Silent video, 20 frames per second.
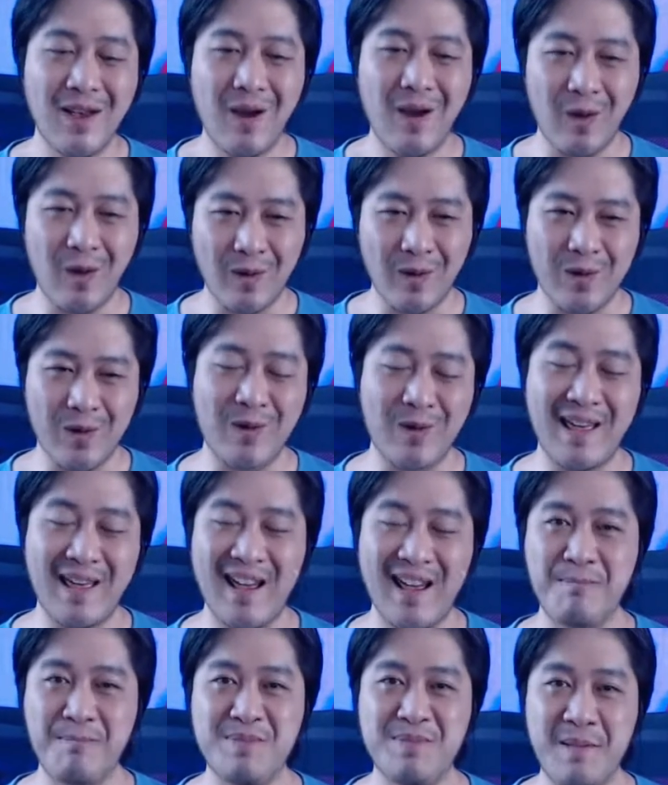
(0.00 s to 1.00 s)
are going to
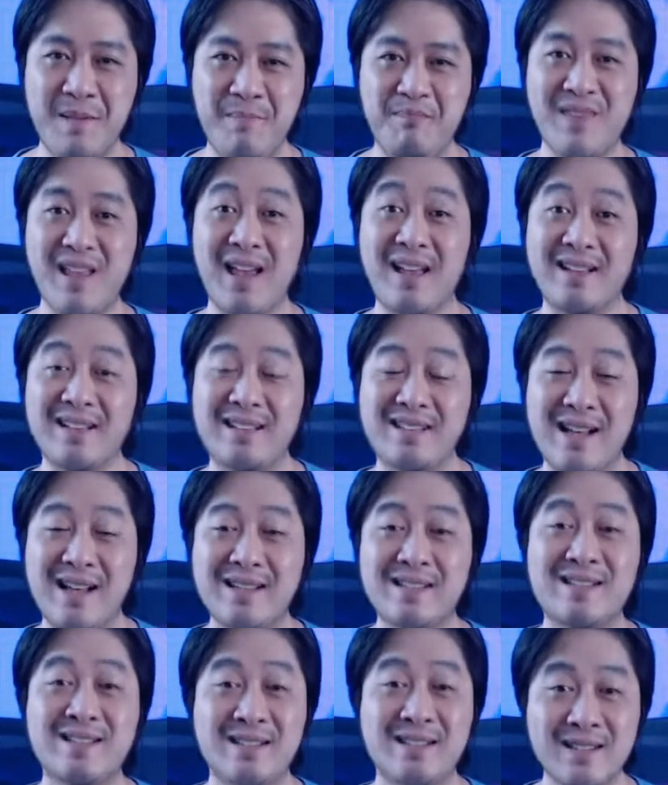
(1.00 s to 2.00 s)
happen. And
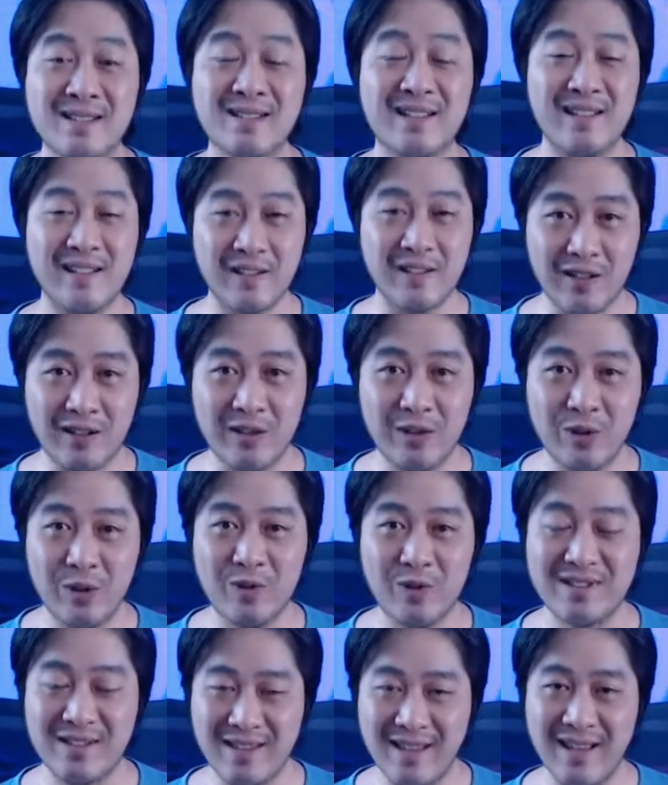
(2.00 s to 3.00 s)
yes, this
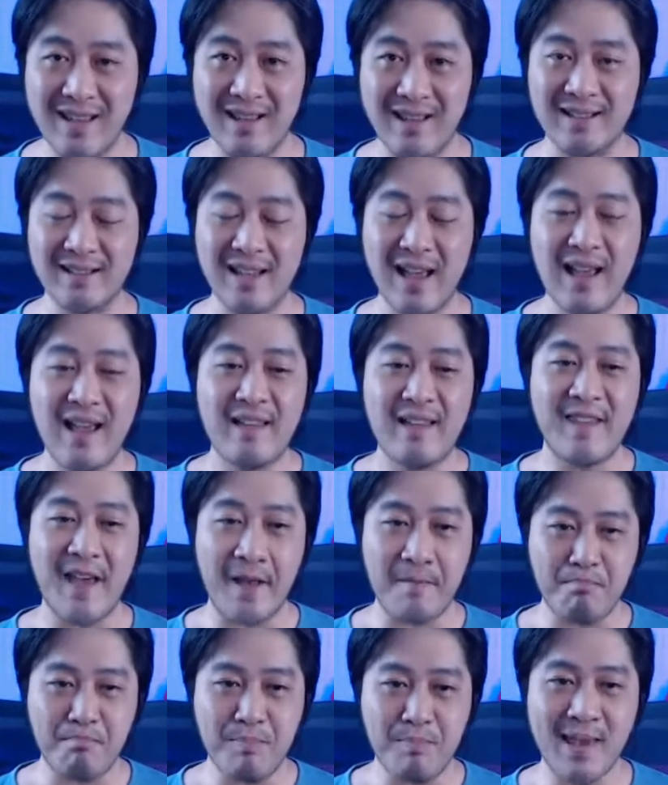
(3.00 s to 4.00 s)
includes things
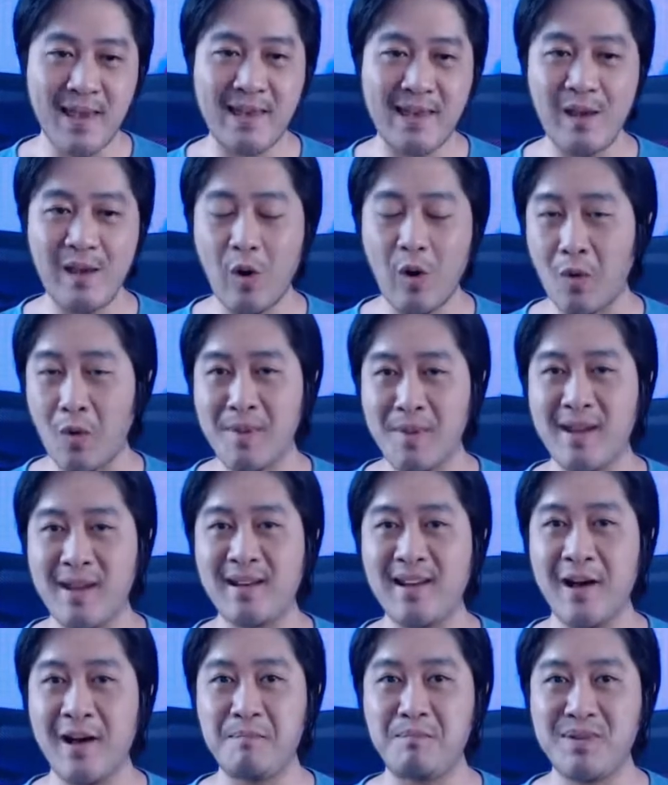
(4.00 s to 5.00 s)
that may or may
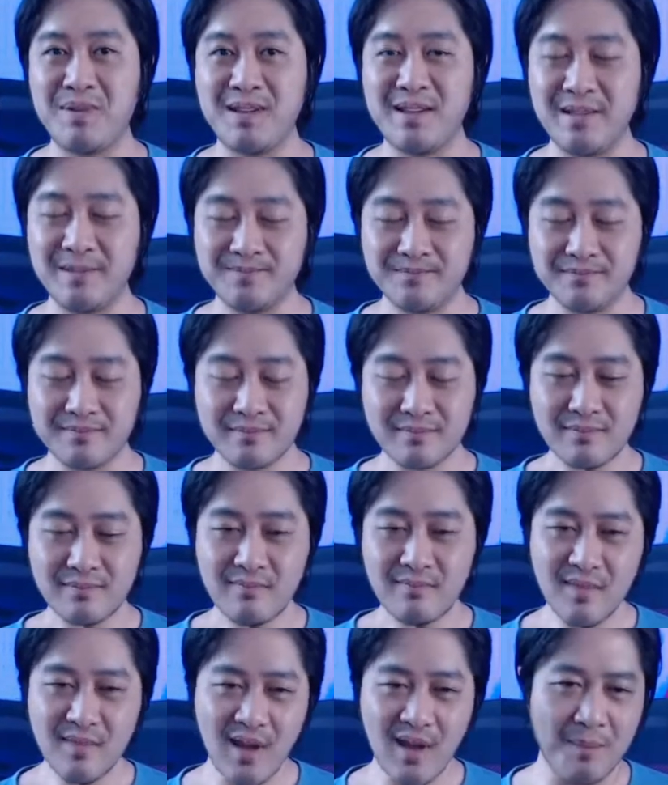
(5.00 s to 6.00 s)
not be
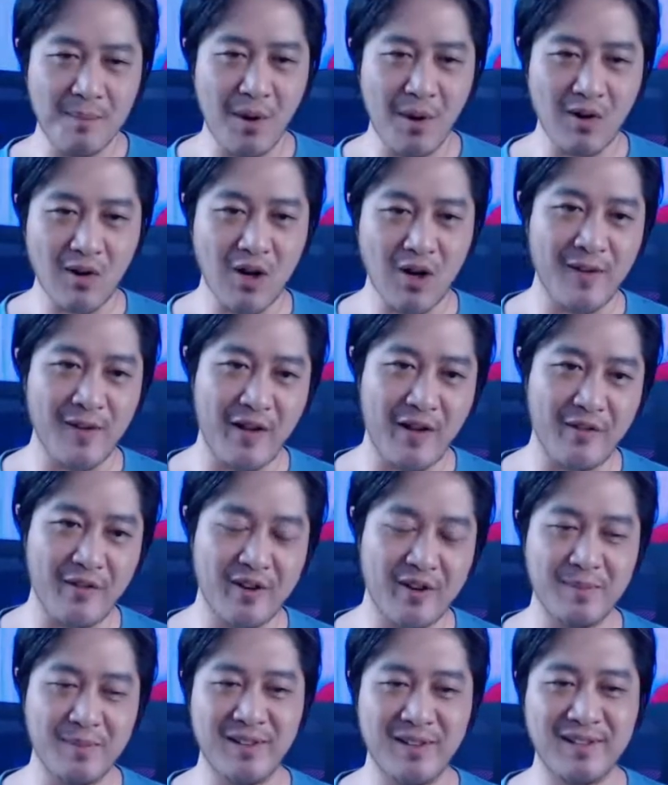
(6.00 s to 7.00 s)
a part of our other
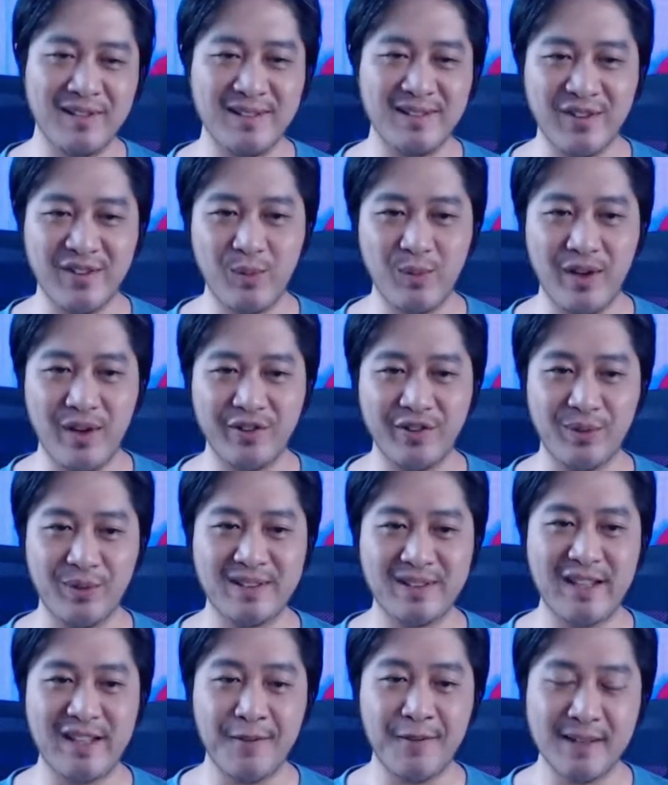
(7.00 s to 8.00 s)
communities as well. So
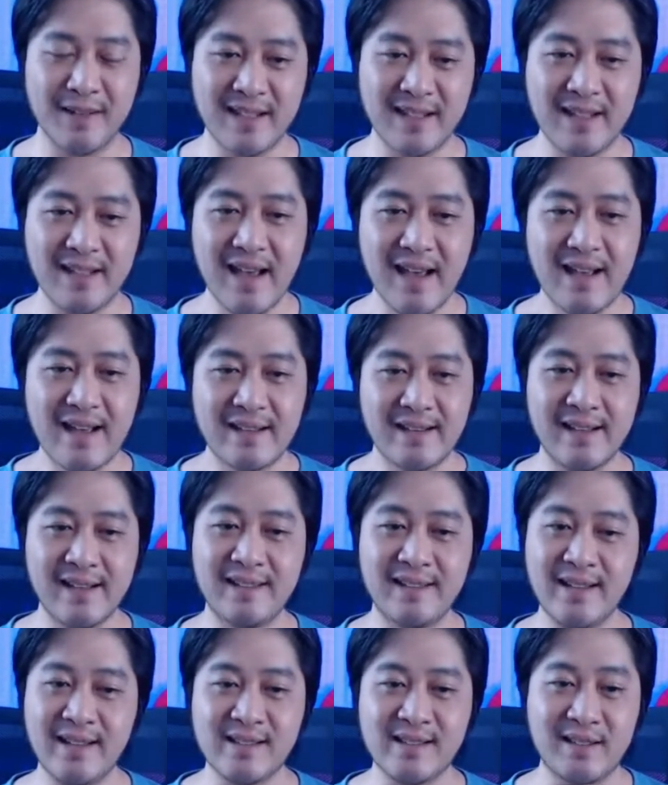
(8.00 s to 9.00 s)
definitely
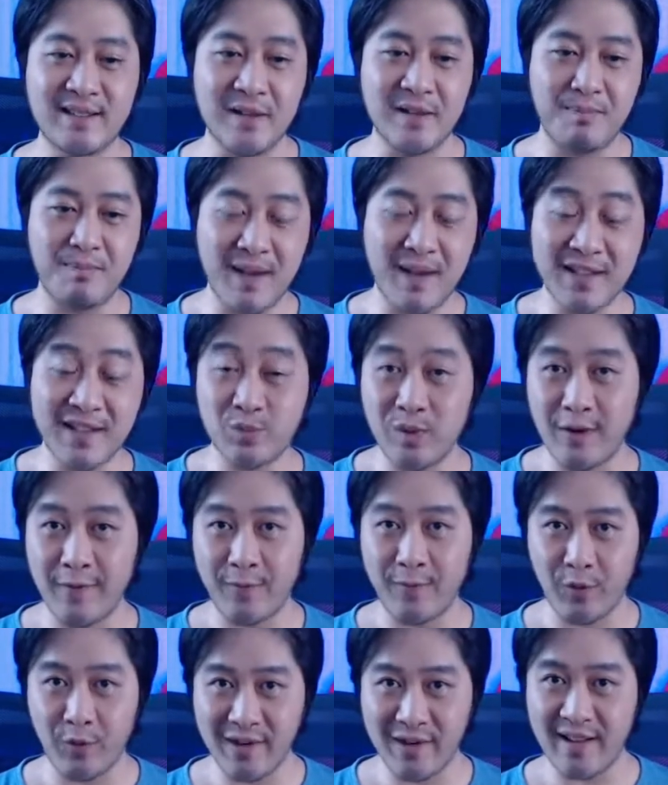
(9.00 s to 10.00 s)
this is the best way
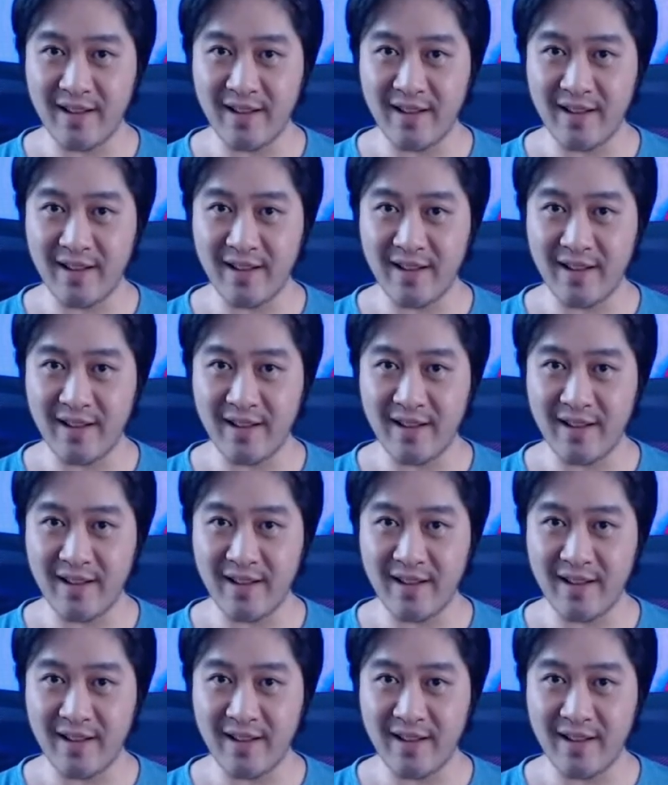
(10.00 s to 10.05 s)
for you